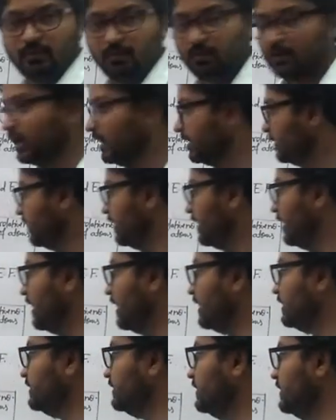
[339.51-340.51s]
Okay.
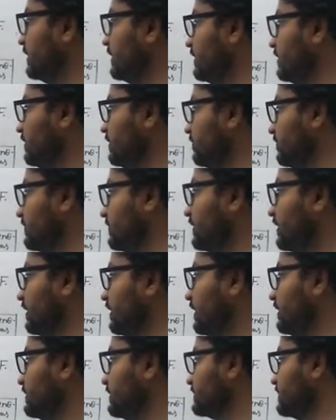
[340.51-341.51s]
And here
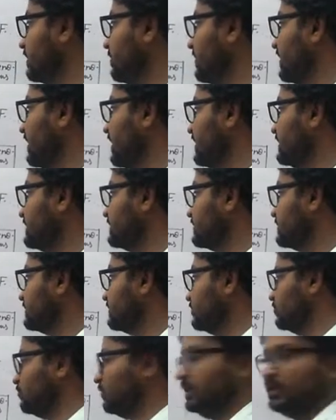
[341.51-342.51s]
it is coming as
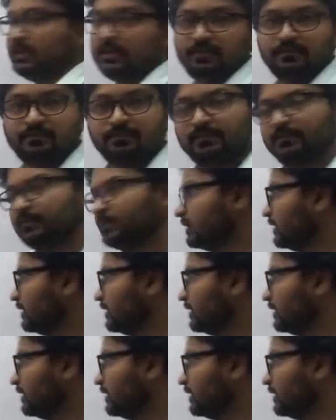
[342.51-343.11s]
20.